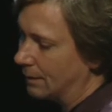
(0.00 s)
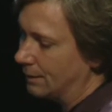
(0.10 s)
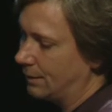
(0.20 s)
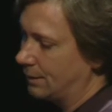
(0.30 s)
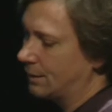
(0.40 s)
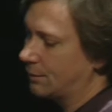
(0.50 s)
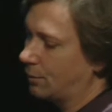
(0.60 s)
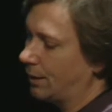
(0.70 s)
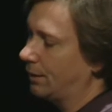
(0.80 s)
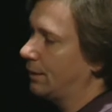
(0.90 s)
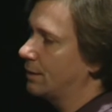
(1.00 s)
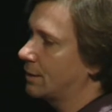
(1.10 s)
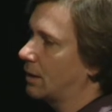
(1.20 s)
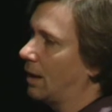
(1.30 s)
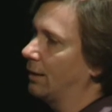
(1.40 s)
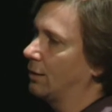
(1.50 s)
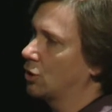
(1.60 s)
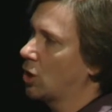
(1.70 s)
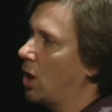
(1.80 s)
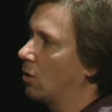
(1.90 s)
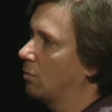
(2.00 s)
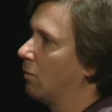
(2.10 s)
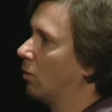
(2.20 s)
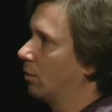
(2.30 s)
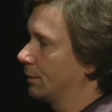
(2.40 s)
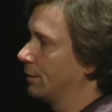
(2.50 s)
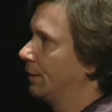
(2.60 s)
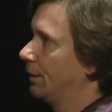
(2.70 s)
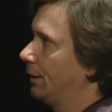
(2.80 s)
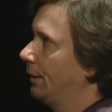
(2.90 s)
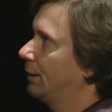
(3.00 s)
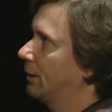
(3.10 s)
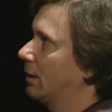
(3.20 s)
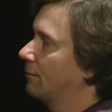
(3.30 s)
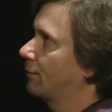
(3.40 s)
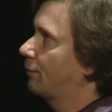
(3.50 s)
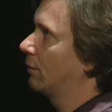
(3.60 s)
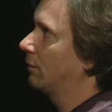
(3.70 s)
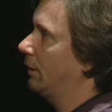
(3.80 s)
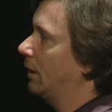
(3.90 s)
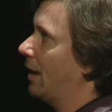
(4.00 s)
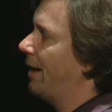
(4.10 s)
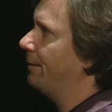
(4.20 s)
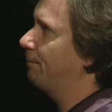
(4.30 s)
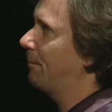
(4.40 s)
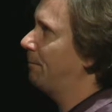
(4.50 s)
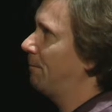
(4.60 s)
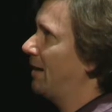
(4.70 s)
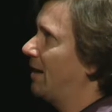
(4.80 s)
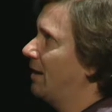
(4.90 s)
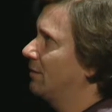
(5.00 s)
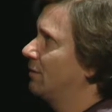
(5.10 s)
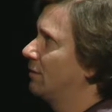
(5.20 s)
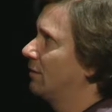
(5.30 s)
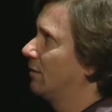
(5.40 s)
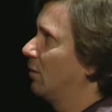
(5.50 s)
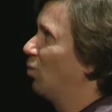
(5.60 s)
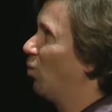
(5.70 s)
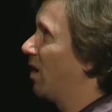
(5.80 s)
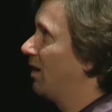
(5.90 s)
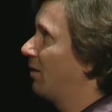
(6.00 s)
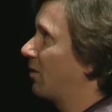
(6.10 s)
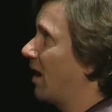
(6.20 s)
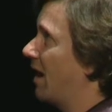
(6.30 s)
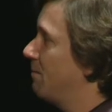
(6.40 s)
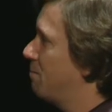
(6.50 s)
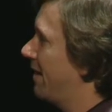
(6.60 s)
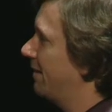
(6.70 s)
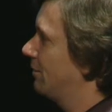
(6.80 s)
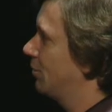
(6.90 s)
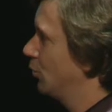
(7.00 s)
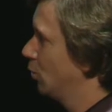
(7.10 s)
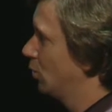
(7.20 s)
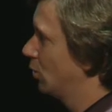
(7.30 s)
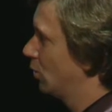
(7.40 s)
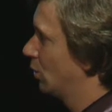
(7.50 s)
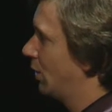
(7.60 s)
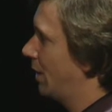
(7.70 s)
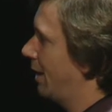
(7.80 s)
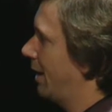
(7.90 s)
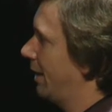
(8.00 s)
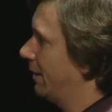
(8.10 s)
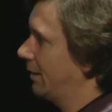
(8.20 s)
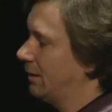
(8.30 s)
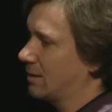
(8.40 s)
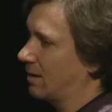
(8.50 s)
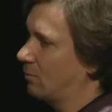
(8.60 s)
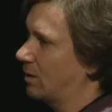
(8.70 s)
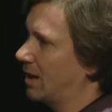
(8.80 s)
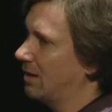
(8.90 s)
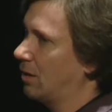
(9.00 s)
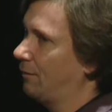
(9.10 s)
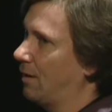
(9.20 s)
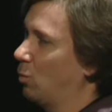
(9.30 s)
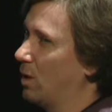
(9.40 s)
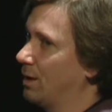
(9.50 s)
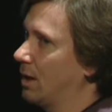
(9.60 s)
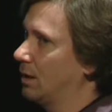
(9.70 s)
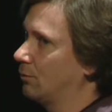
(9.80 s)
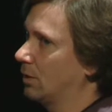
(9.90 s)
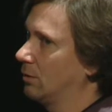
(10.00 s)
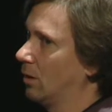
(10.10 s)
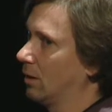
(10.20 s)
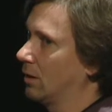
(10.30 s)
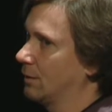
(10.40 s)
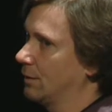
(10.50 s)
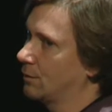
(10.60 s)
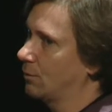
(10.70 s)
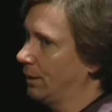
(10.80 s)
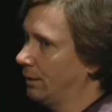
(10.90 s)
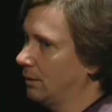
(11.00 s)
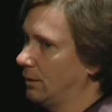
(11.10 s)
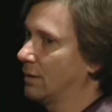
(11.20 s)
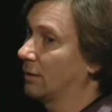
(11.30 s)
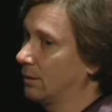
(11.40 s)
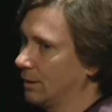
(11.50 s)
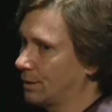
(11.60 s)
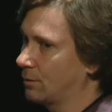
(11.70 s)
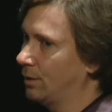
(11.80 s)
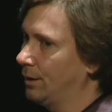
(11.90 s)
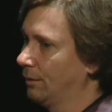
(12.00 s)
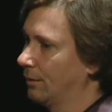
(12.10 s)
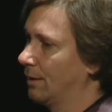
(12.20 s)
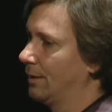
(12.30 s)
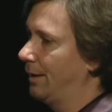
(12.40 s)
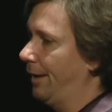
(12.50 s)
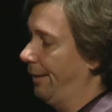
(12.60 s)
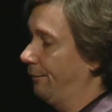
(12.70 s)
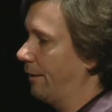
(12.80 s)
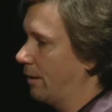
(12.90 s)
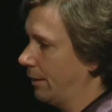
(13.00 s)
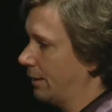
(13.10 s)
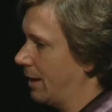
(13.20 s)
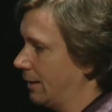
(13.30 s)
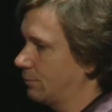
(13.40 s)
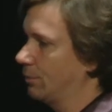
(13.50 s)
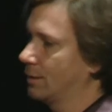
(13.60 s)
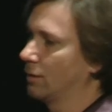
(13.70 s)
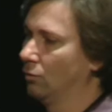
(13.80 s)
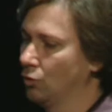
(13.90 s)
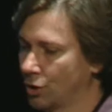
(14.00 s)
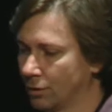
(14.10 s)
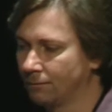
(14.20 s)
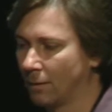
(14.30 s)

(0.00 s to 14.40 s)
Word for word: This screen is called chalkboard. It comes from the iPad 1 or iPad 2 and is a kind of $100 screen. It's a touch screen and very nice resolution.